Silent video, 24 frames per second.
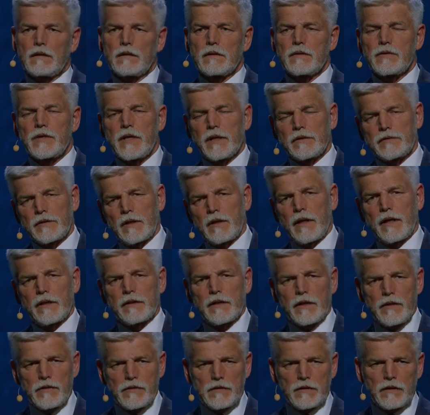Central
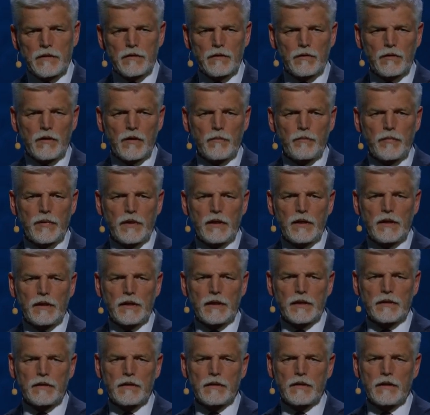and Eastern Europe
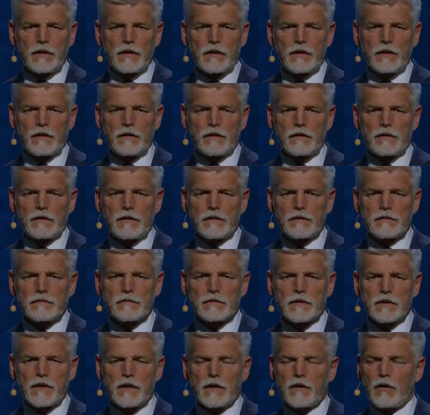had
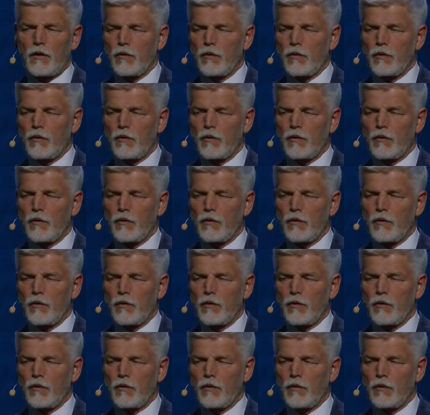their